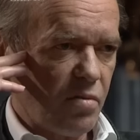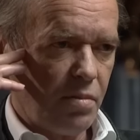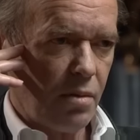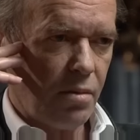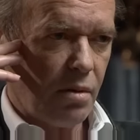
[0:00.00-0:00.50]
of
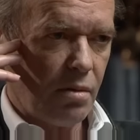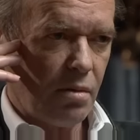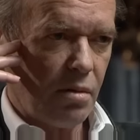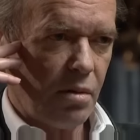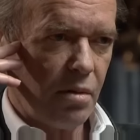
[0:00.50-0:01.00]
people,
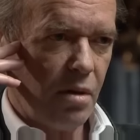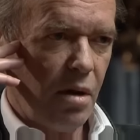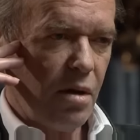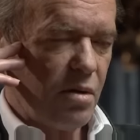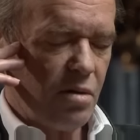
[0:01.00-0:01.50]

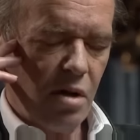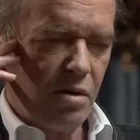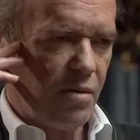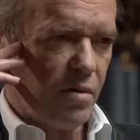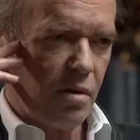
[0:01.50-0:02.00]
no
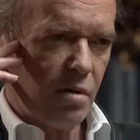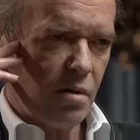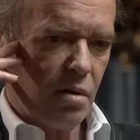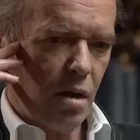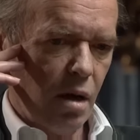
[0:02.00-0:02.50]
different.
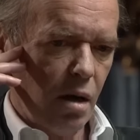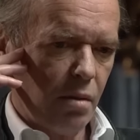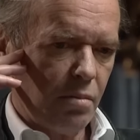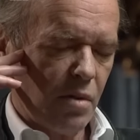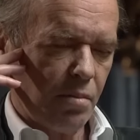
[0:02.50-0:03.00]

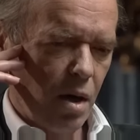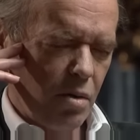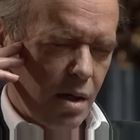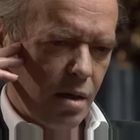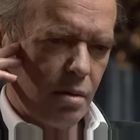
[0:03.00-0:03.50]
The
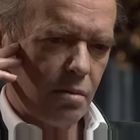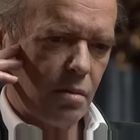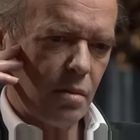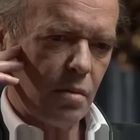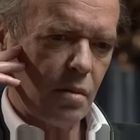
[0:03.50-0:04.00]
poet
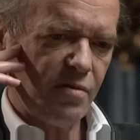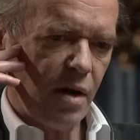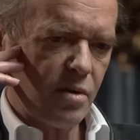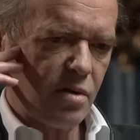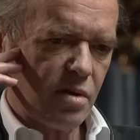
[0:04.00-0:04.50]

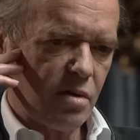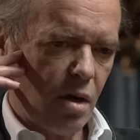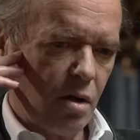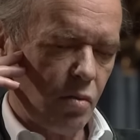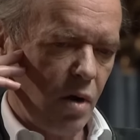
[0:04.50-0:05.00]
finds his
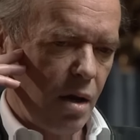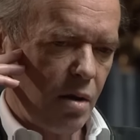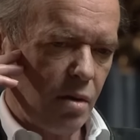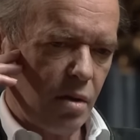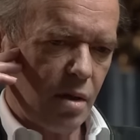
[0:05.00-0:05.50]
own
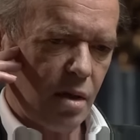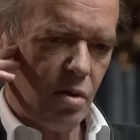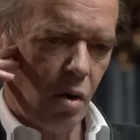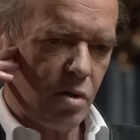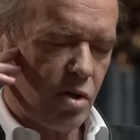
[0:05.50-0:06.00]
way, that's
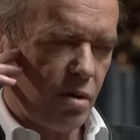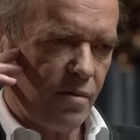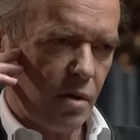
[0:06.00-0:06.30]
not true of the